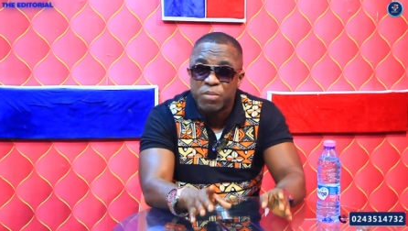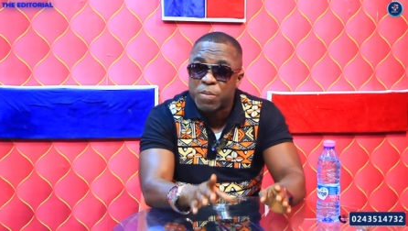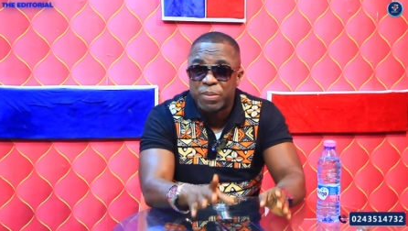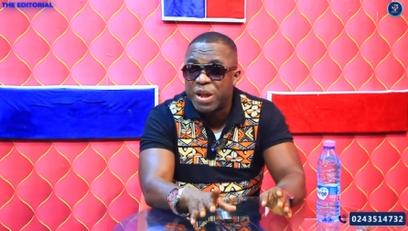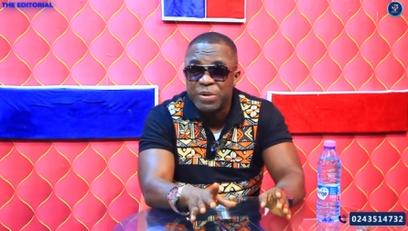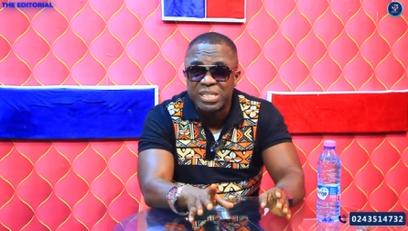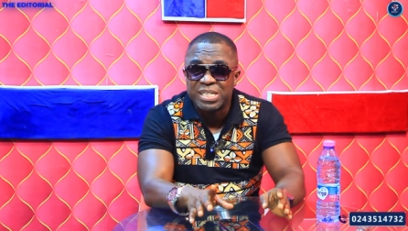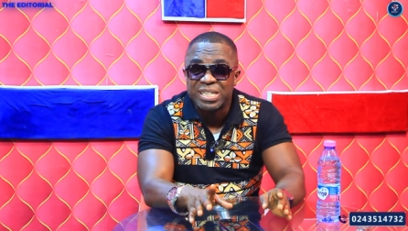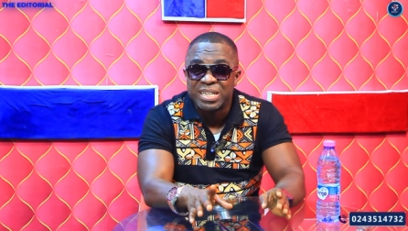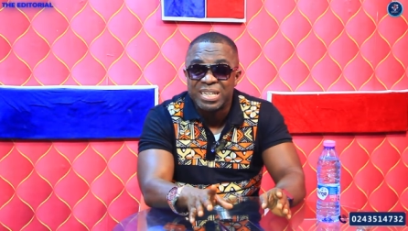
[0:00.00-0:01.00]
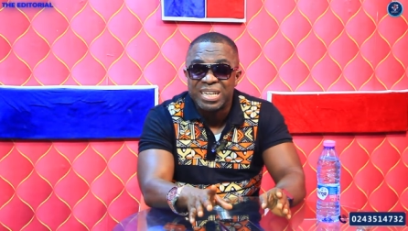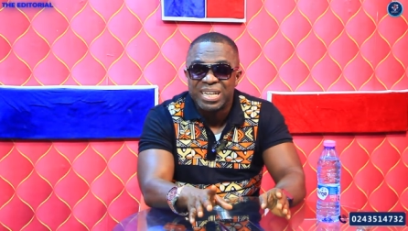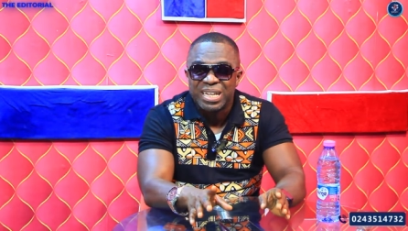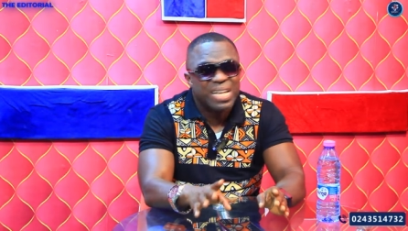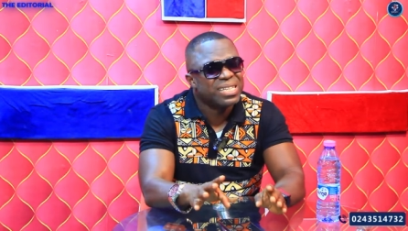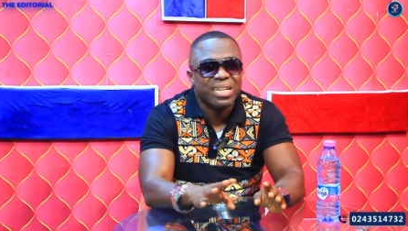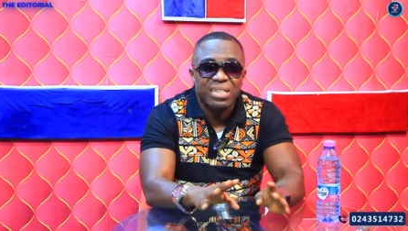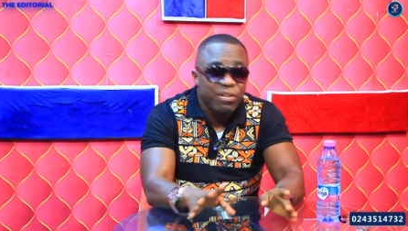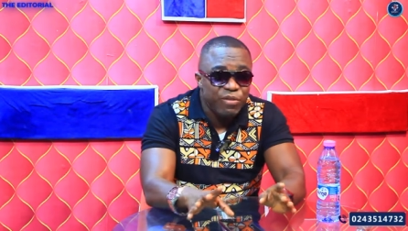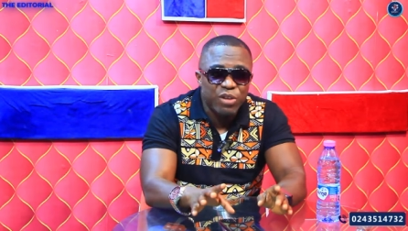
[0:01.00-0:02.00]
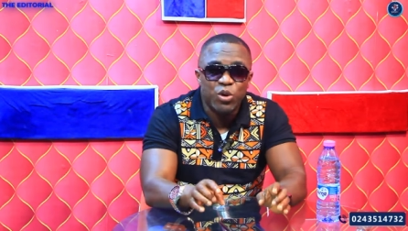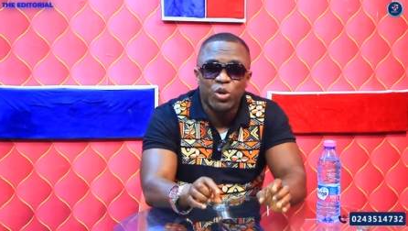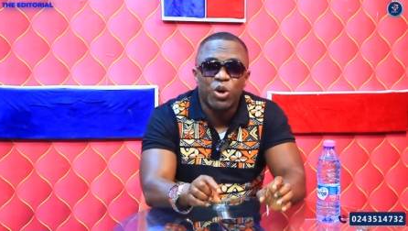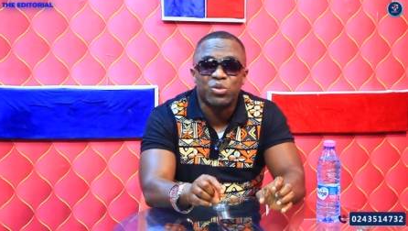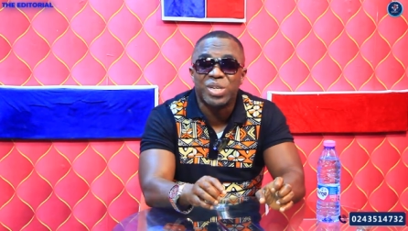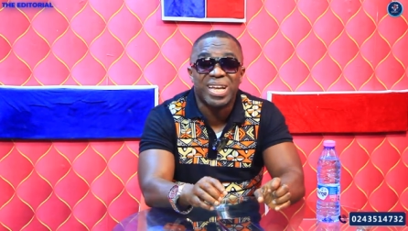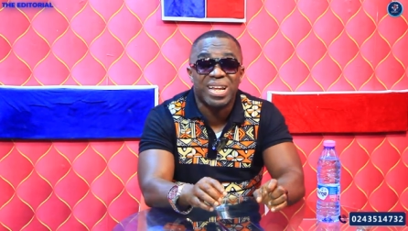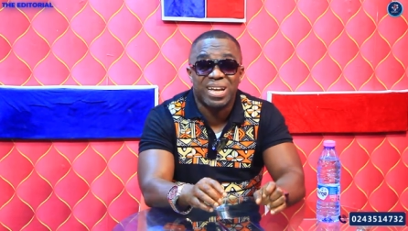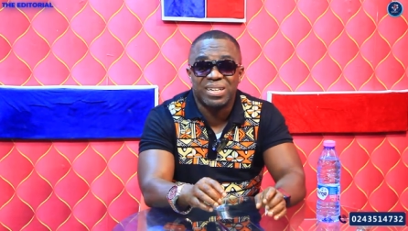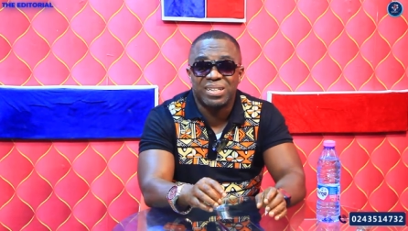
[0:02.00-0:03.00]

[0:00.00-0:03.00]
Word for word: popularity, it's a different world altogether.